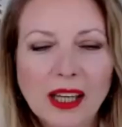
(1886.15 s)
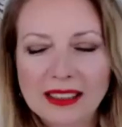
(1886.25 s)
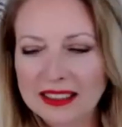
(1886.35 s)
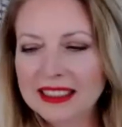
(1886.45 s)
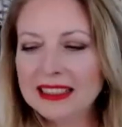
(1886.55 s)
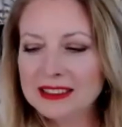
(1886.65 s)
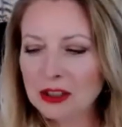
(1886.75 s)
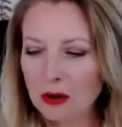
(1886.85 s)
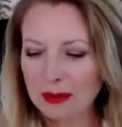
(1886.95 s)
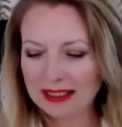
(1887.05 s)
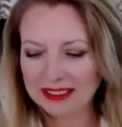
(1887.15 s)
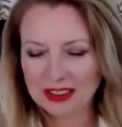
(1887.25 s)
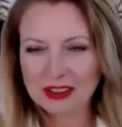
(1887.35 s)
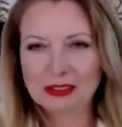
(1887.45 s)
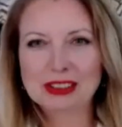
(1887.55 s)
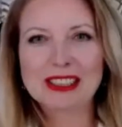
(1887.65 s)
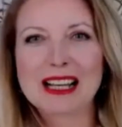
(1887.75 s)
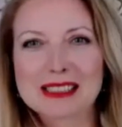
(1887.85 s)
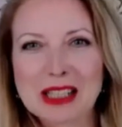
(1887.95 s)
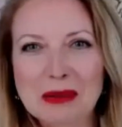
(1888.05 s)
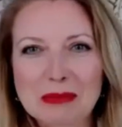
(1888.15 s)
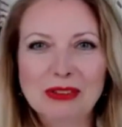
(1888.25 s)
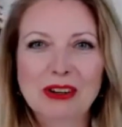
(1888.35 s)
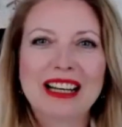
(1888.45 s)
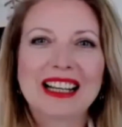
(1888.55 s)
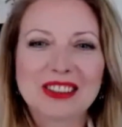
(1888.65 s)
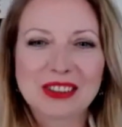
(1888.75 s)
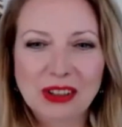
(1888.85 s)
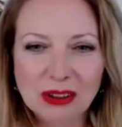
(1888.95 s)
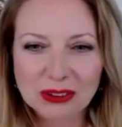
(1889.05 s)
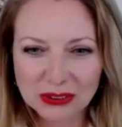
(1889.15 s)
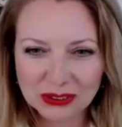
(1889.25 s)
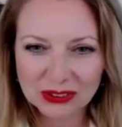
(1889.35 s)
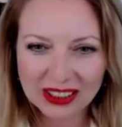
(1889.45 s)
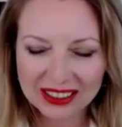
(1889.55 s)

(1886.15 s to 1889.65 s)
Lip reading: Okay, Nick, let's go back for the last time before I let you go to